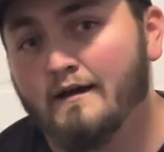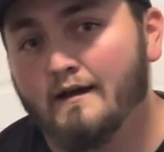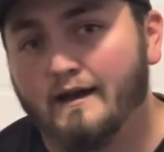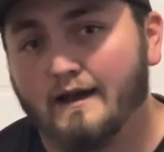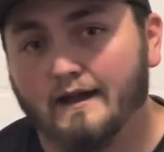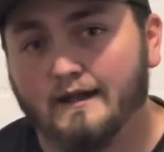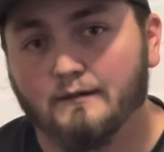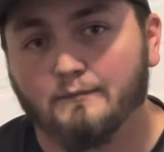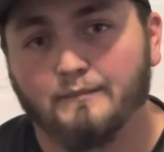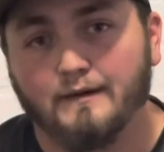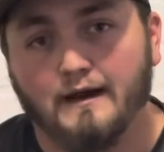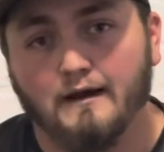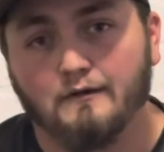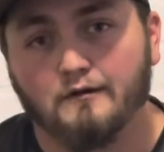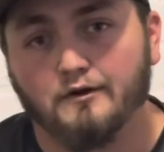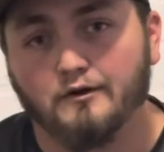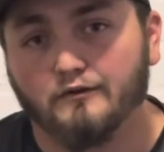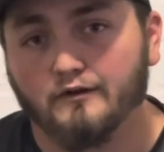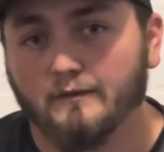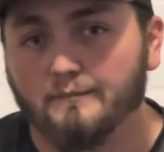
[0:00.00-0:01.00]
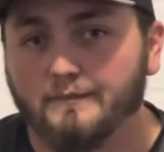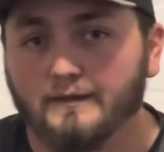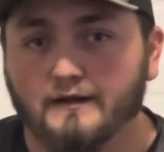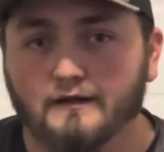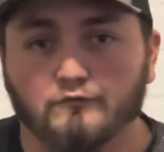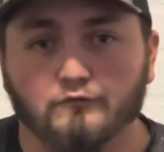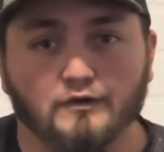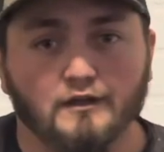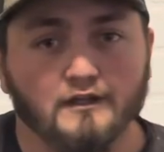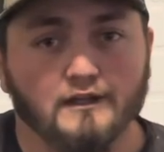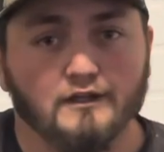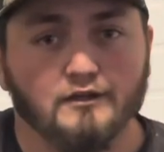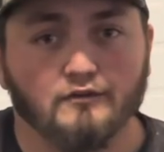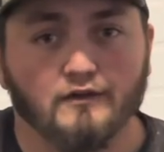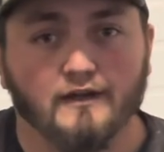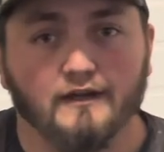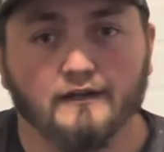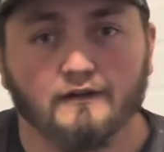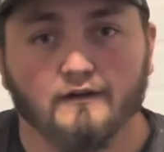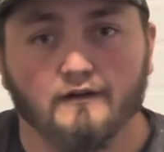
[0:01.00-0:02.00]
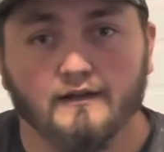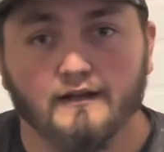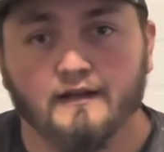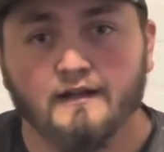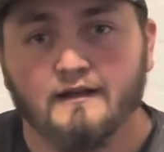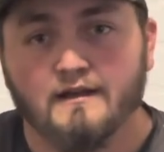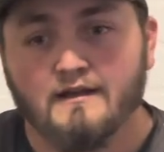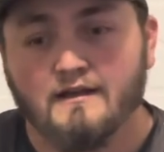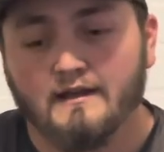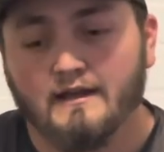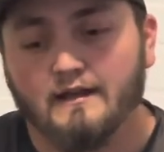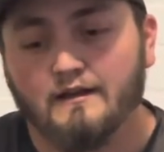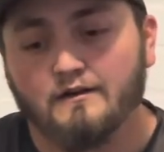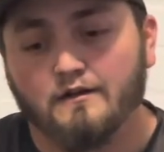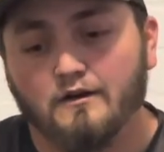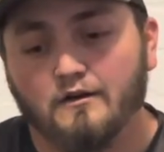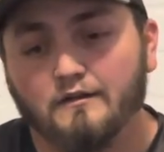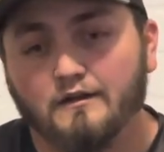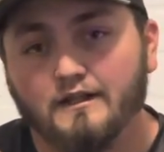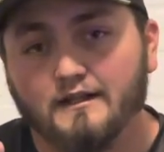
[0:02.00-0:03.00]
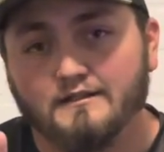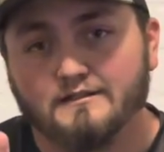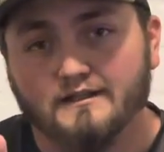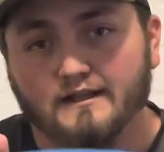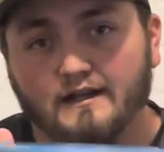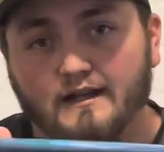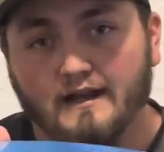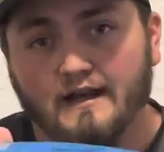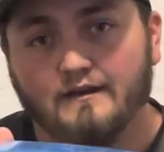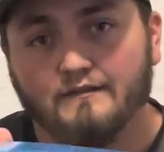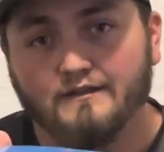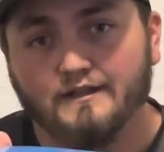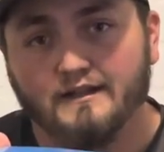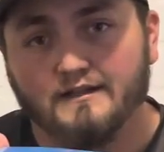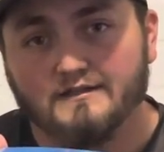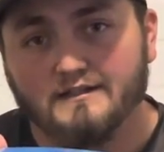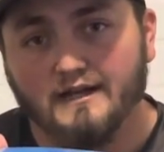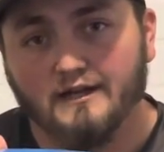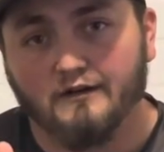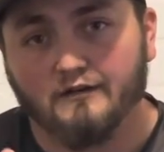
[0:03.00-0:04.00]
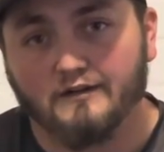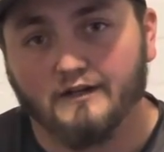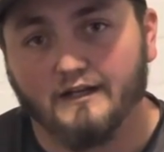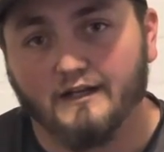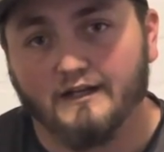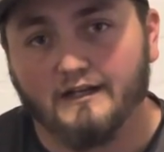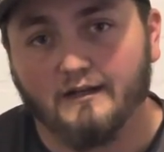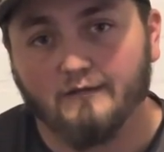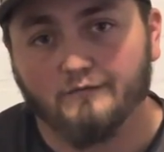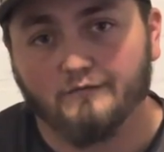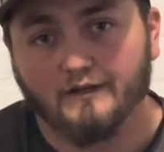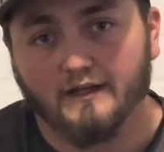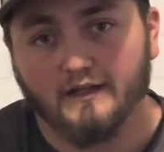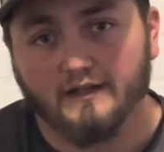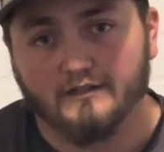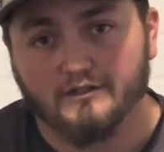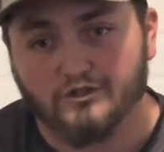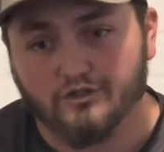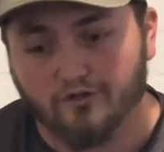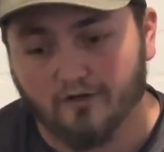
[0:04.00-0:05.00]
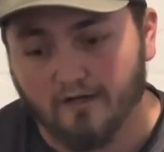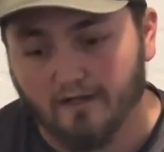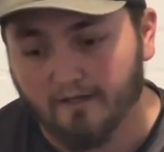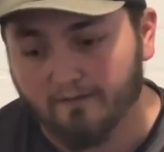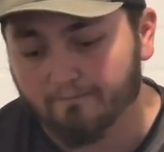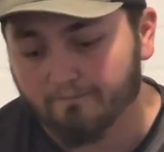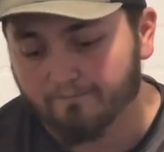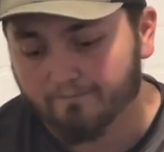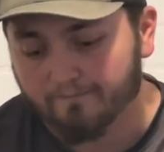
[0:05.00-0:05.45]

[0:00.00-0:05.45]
I can power grip it and really crank on it and know that it's going to have the integrity to keep flying straight.